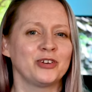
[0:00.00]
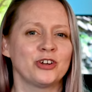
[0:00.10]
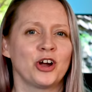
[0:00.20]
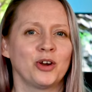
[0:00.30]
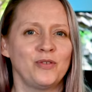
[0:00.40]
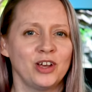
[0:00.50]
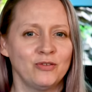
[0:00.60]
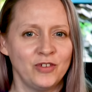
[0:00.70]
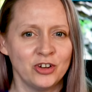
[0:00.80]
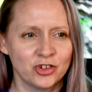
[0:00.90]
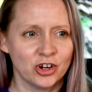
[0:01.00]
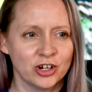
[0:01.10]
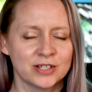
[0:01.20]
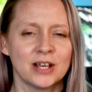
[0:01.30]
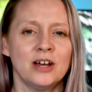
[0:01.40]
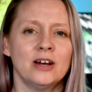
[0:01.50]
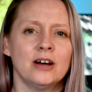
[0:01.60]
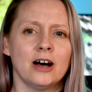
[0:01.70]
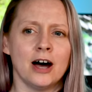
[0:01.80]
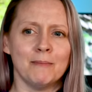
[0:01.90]
photography adventures.
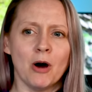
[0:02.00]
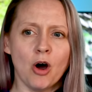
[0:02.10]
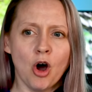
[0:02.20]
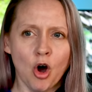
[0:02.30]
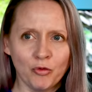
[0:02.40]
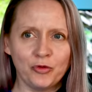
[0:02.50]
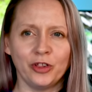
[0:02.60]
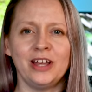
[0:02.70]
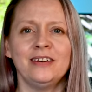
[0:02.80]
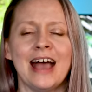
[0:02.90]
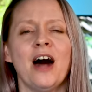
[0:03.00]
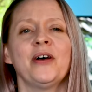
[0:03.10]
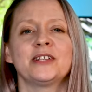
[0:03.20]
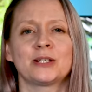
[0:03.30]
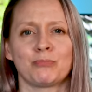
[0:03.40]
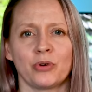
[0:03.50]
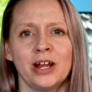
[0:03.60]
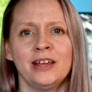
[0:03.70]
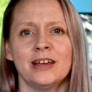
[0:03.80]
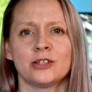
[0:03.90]
Hopefully now that
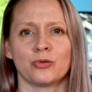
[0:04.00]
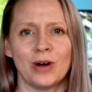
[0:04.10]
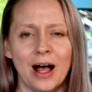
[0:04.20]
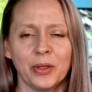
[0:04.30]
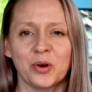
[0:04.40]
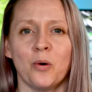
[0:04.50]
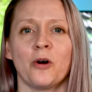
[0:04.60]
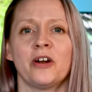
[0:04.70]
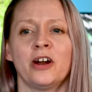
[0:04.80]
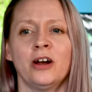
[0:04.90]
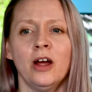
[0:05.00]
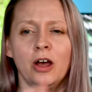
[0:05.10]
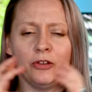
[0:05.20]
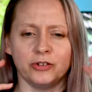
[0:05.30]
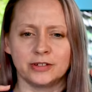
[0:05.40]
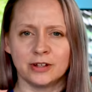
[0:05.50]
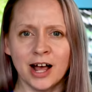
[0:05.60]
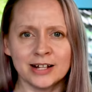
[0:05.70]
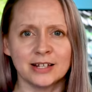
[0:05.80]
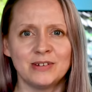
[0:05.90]
spring is around the corner, there's
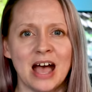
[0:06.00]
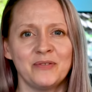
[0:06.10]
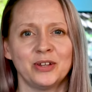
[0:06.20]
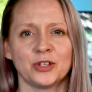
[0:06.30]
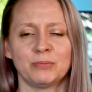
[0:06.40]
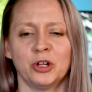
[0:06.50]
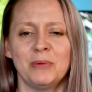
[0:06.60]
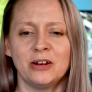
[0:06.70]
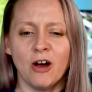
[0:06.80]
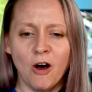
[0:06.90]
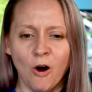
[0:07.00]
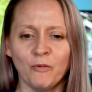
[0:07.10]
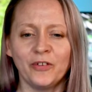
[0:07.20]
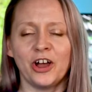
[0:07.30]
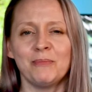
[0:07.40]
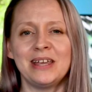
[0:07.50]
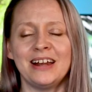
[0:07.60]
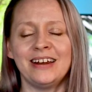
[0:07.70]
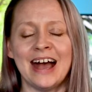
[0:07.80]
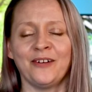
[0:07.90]
lots of daffodils blooming. Hopefully I'll be
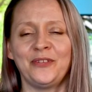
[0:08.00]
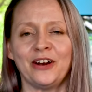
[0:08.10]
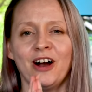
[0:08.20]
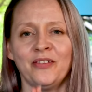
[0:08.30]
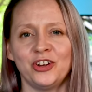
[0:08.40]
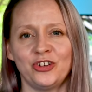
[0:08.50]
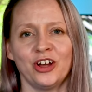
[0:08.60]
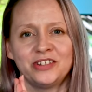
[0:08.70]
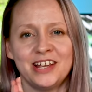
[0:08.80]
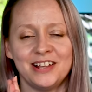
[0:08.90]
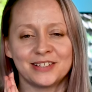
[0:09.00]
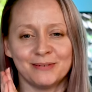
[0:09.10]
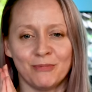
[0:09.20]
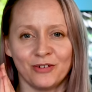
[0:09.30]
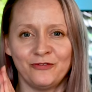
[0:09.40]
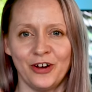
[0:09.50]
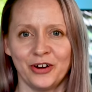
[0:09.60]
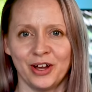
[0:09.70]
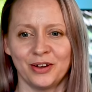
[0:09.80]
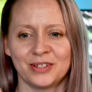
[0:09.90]
getting out there on the trail, taking some more
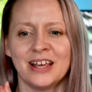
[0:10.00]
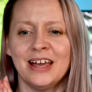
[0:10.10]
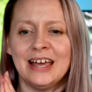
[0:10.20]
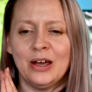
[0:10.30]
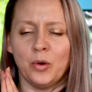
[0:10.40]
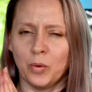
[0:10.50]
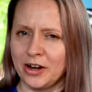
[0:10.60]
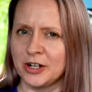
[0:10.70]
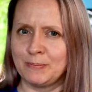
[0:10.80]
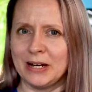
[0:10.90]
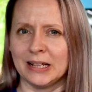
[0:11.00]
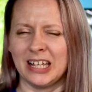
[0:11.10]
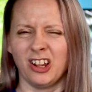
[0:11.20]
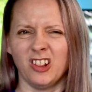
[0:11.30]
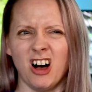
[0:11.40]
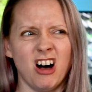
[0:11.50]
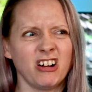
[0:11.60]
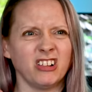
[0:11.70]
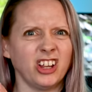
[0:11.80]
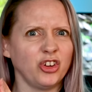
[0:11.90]
photos. Winter's been a little
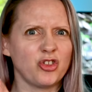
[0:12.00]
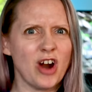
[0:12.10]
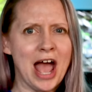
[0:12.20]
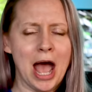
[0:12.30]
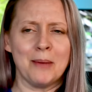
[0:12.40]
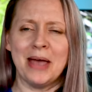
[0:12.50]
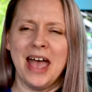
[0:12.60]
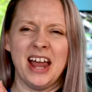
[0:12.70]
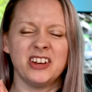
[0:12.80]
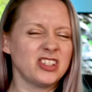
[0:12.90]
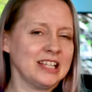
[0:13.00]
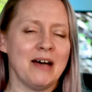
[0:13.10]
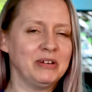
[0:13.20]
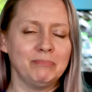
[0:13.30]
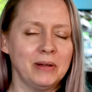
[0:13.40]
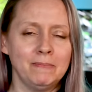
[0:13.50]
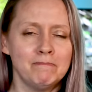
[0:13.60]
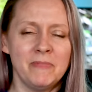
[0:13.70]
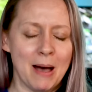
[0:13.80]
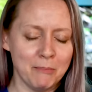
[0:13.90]
long, a little drab, and I just haven't
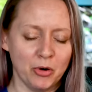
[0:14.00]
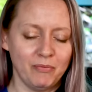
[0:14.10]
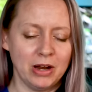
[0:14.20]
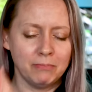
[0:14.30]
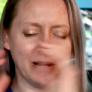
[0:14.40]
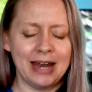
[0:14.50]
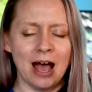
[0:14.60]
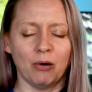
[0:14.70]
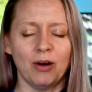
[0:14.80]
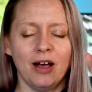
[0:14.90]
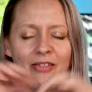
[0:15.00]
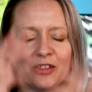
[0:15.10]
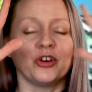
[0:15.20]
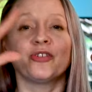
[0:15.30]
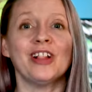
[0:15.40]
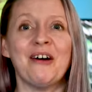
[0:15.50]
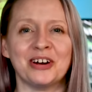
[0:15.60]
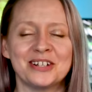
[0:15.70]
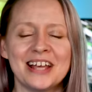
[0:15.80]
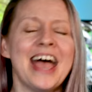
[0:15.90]
been that motivated. But now that there's
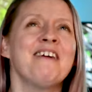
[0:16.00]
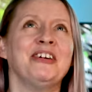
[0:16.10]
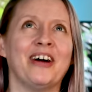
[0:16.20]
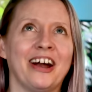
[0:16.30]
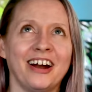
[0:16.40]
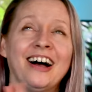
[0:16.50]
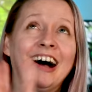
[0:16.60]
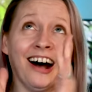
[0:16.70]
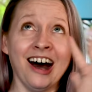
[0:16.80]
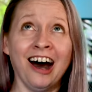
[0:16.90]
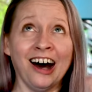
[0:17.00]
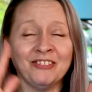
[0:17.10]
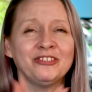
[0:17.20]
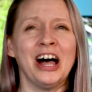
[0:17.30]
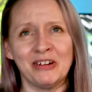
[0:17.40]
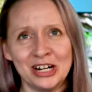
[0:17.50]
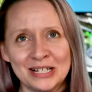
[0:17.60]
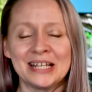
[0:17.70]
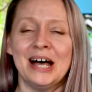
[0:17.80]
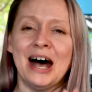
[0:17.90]
flowers everywhere, oh,
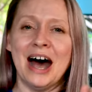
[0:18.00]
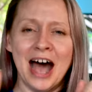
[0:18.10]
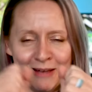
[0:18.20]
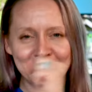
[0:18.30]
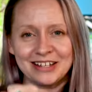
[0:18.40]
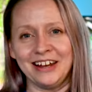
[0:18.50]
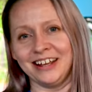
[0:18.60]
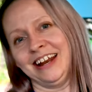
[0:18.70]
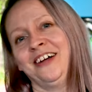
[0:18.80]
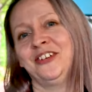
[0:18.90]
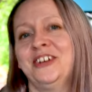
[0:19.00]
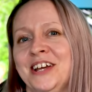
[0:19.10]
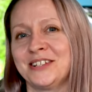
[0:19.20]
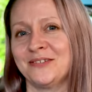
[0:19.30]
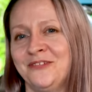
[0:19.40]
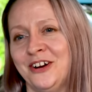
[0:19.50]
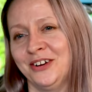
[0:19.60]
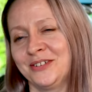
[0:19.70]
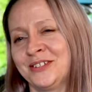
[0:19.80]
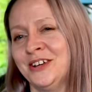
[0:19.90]
flowers, I'm excited to get out there and take some
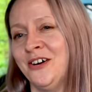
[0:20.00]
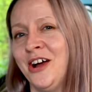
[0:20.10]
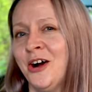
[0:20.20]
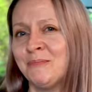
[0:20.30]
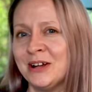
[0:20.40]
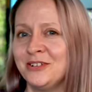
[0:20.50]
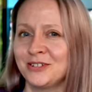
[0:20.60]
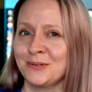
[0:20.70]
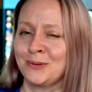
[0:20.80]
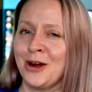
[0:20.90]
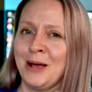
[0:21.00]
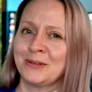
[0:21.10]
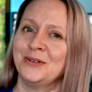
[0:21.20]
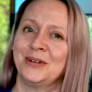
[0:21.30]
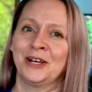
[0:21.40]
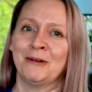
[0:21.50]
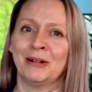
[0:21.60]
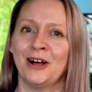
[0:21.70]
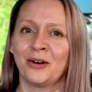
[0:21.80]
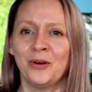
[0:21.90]
photos. So I hope that you subscribe so you can come
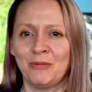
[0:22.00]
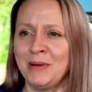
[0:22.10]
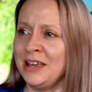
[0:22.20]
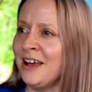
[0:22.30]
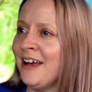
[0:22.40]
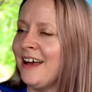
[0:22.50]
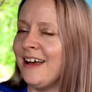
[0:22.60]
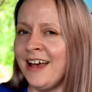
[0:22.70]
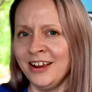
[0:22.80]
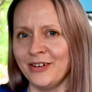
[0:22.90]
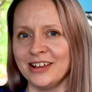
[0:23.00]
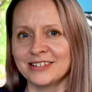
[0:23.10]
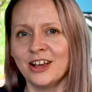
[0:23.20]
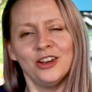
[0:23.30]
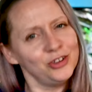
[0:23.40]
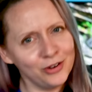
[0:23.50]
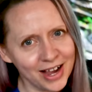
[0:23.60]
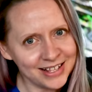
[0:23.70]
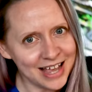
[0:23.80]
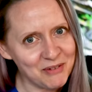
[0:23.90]
along with me. Anyways, you
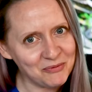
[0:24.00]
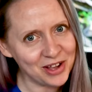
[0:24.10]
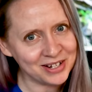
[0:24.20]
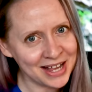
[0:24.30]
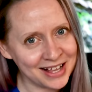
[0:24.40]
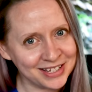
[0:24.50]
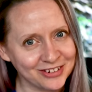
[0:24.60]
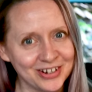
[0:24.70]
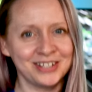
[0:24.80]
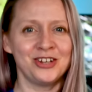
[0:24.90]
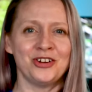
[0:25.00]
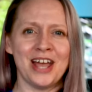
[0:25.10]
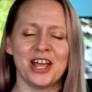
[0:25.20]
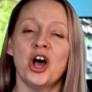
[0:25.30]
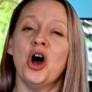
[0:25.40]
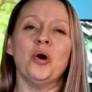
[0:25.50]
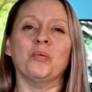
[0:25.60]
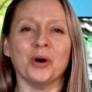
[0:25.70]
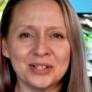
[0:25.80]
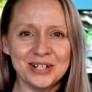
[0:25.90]
guys have a fantastic rest of your day.
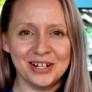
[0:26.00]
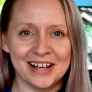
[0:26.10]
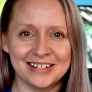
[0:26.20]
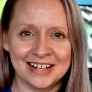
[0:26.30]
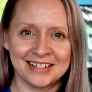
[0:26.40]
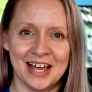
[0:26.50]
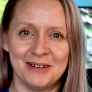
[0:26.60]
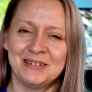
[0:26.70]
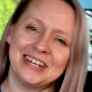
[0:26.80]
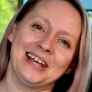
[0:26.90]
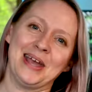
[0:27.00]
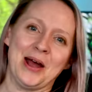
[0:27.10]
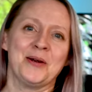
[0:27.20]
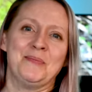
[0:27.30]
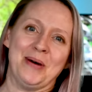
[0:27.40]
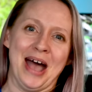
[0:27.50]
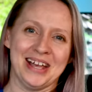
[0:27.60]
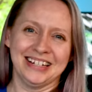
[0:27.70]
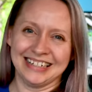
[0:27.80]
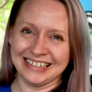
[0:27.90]
We'll see you guys next time. Take care. Bye.